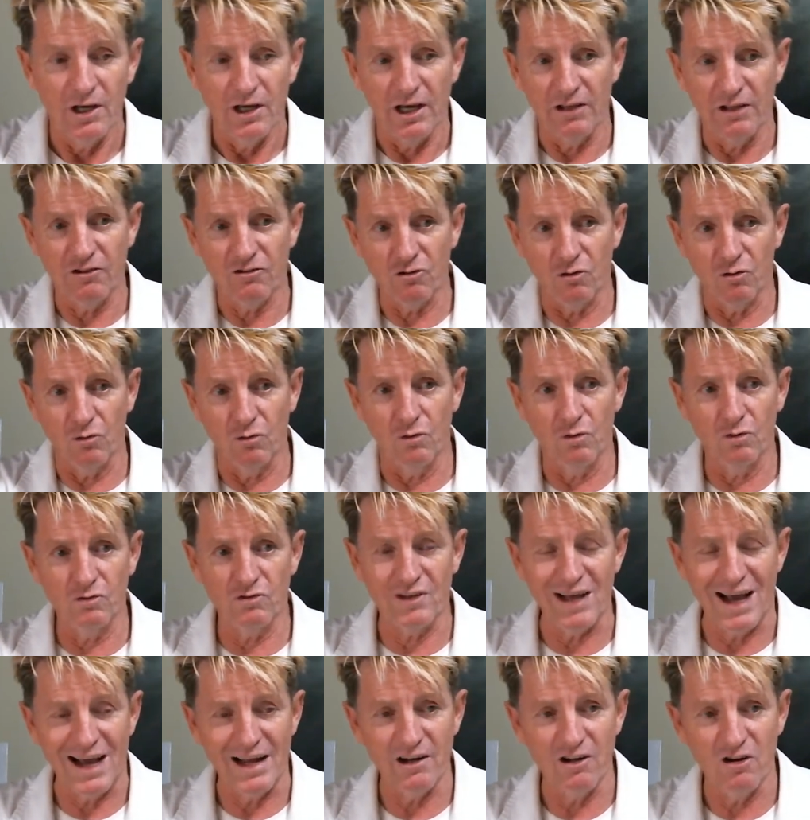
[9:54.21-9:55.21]
It's all
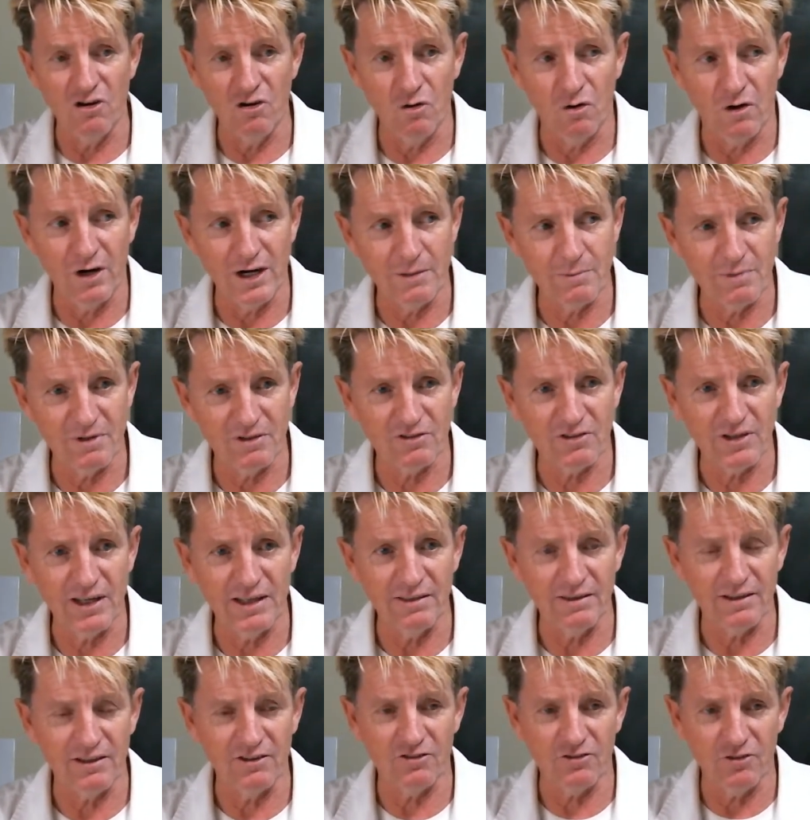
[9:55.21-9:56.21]
done at
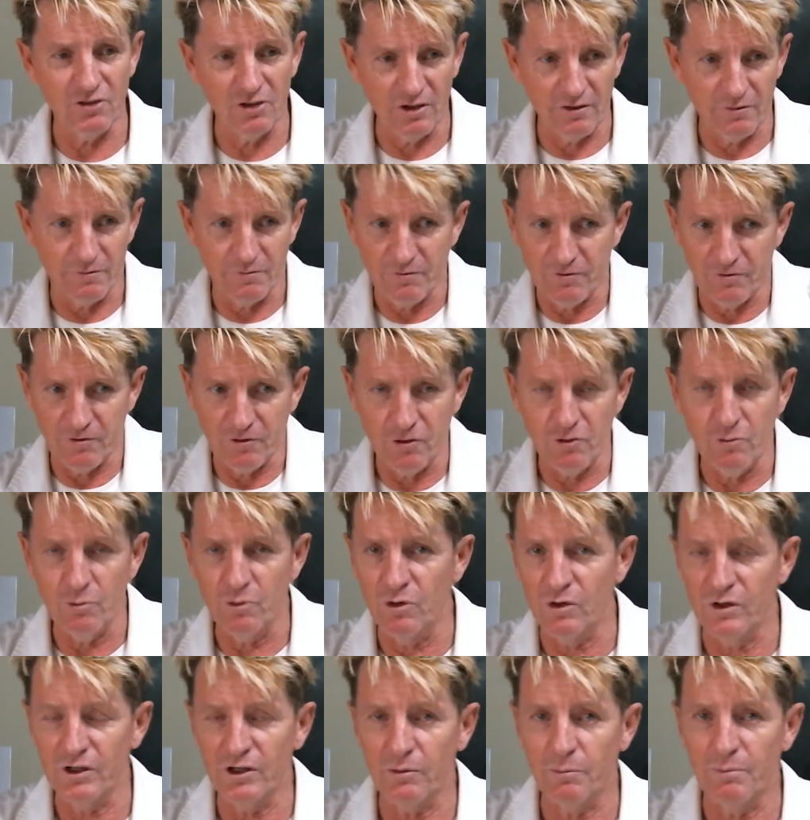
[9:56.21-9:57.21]
90%. There's still a few
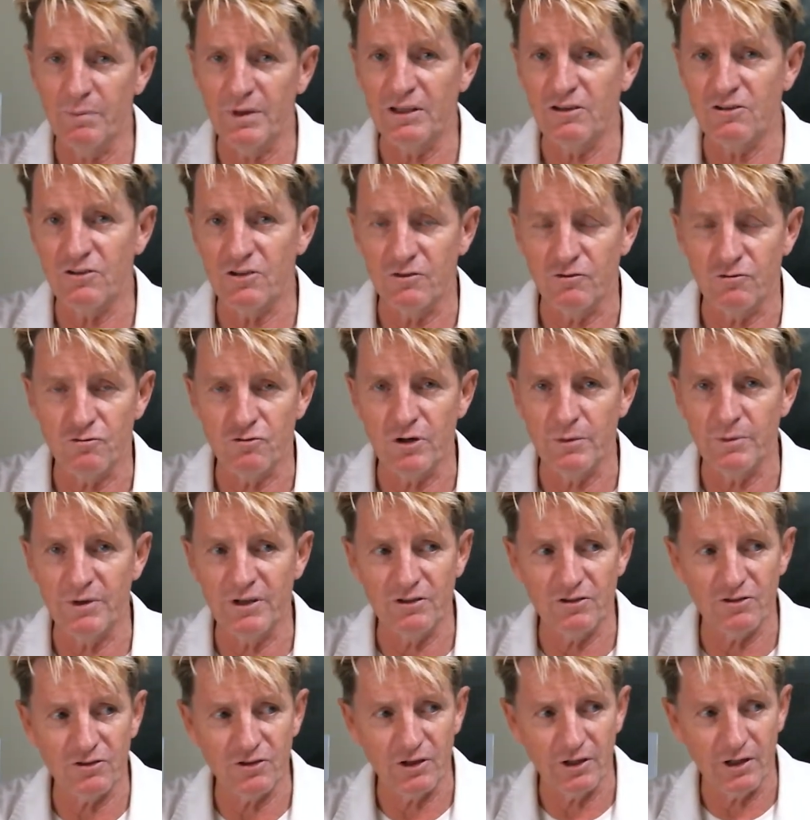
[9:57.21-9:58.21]
more little bits of
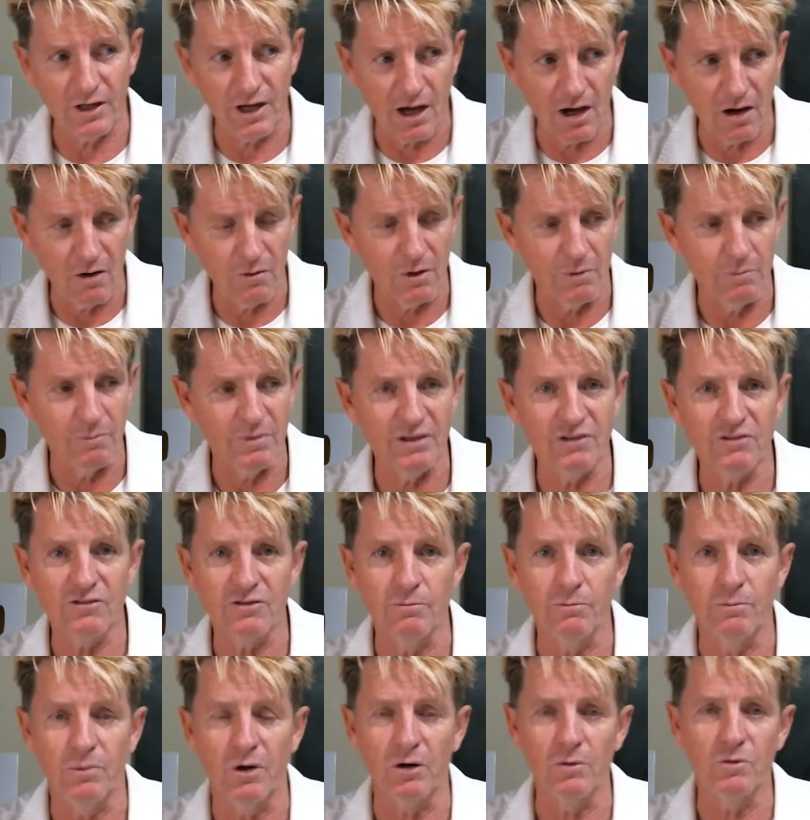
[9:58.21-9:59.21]
trimmings to go and bits
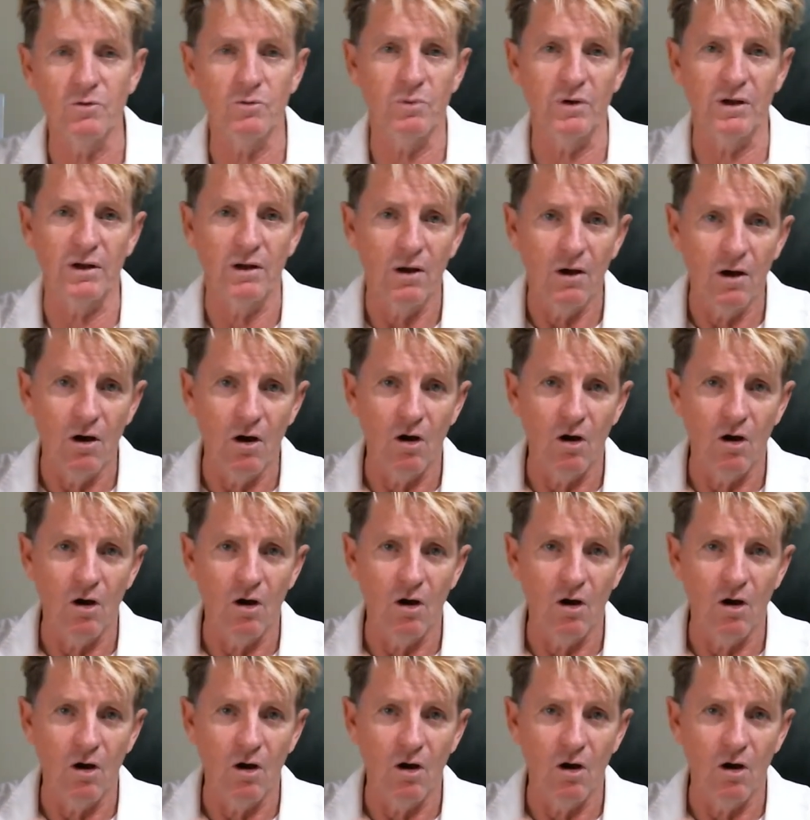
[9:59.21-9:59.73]
and bobs, but